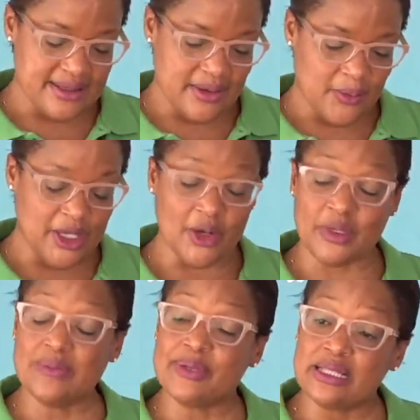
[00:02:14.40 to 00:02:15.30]
we are
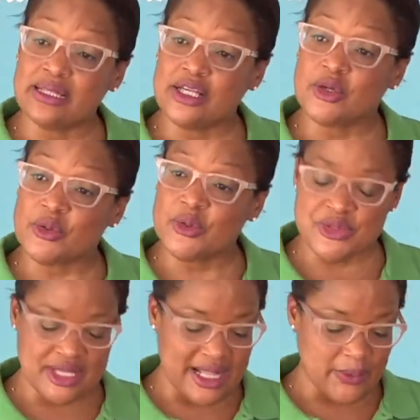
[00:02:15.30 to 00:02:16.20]
rebuilding
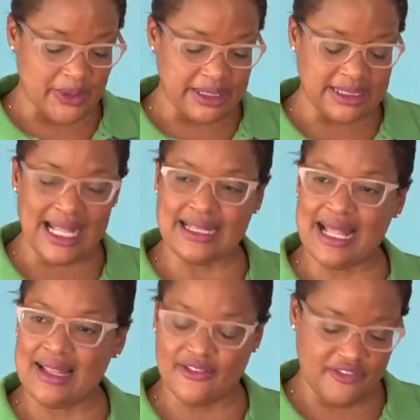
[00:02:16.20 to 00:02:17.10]
crews, and we're glad
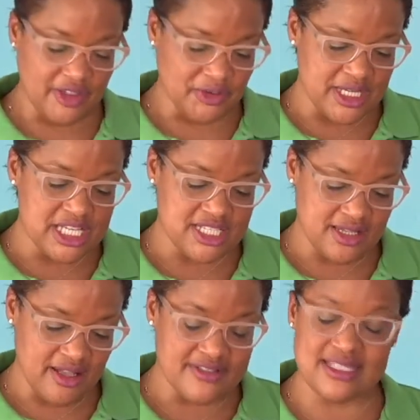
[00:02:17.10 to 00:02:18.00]
that the
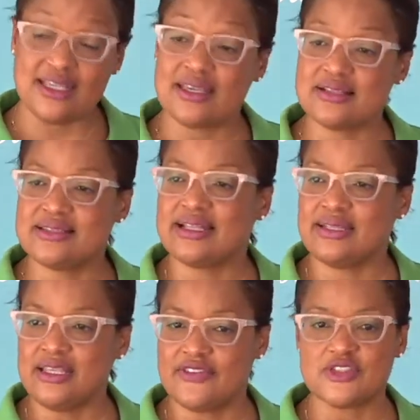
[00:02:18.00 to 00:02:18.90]
Federation of St. Kitts and
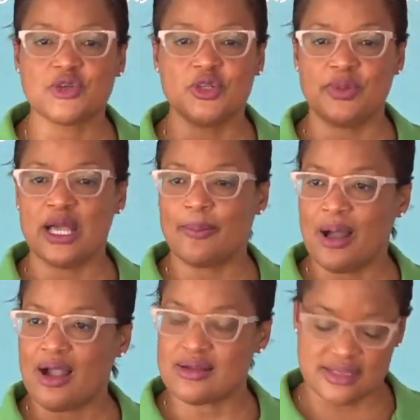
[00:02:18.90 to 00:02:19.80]
Nevis could be a
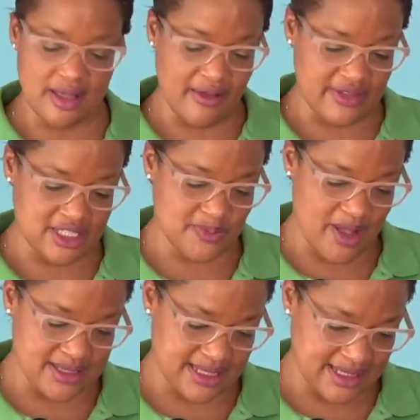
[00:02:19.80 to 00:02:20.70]
part of this
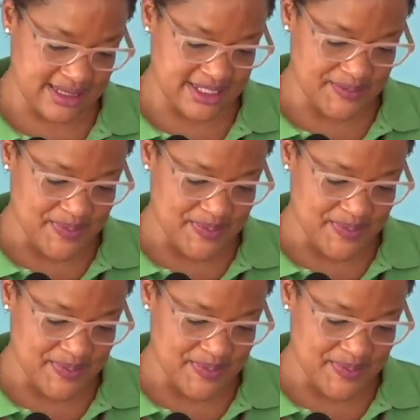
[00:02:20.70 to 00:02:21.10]
process.